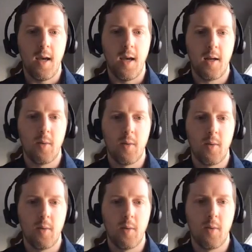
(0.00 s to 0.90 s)
And
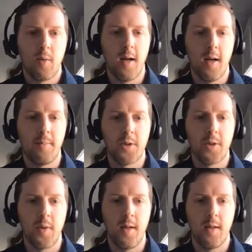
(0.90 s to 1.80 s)
we've broken it up
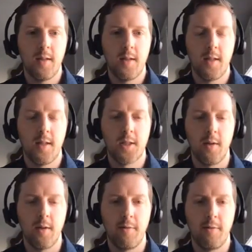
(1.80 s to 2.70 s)
between
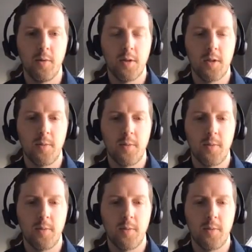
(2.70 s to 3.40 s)
distillate fuels,